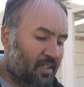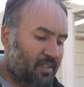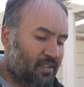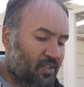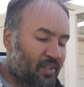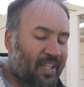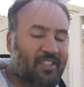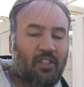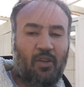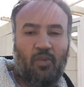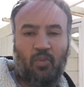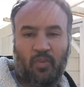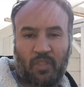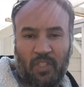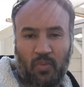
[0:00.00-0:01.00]
so that's
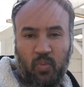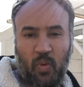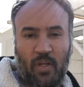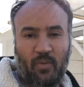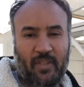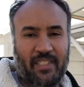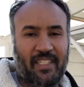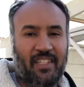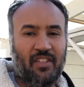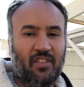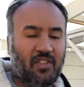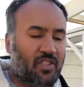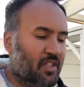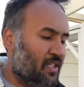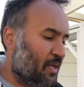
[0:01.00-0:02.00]
just one reason.
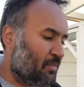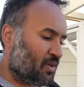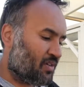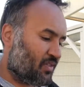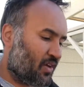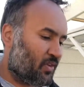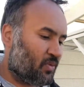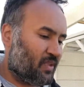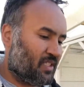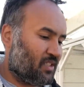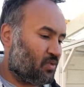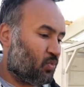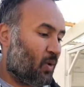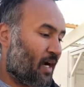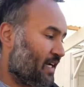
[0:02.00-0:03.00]
There's a number of other
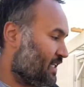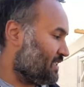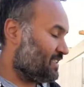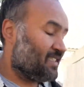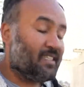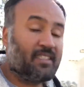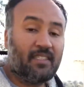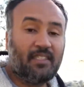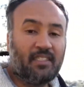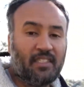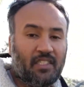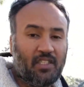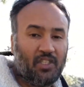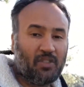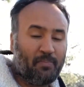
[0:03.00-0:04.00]
reasons why
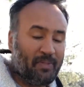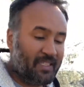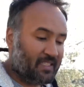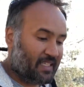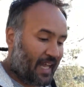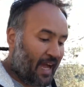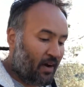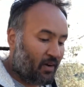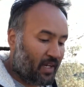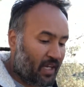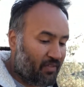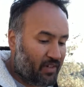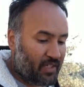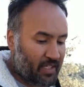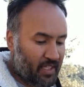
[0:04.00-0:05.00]
consistency just beats out
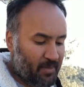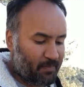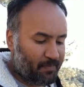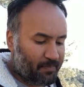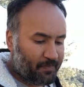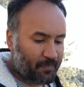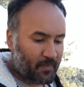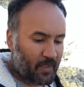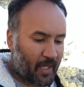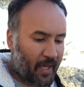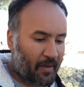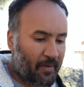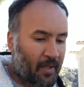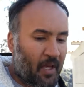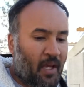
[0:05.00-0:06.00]
everything,
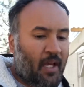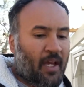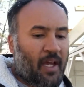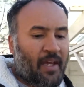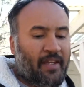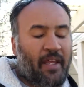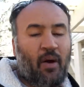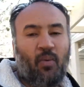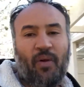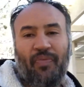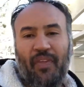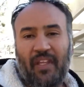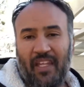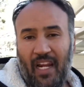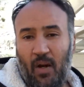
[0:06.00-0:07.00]
okay? Now, one
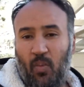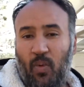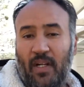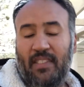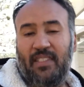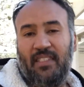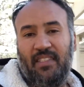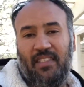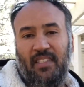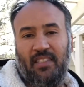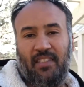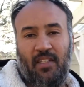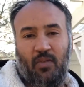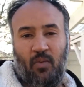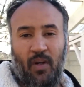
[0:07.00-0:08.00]
thing that I was
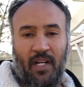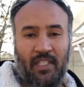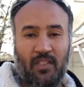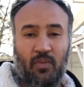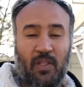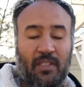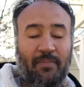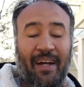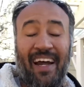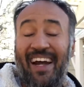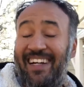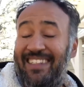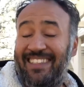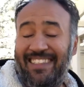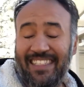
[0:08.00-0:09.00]
consistent was my
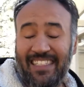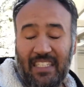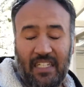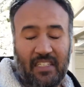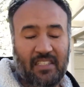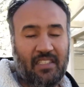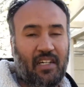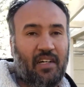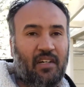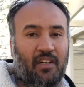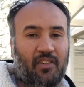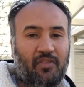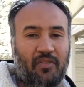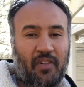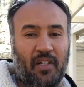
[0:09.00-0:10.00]
ideas
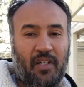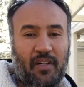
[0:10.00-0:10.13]
of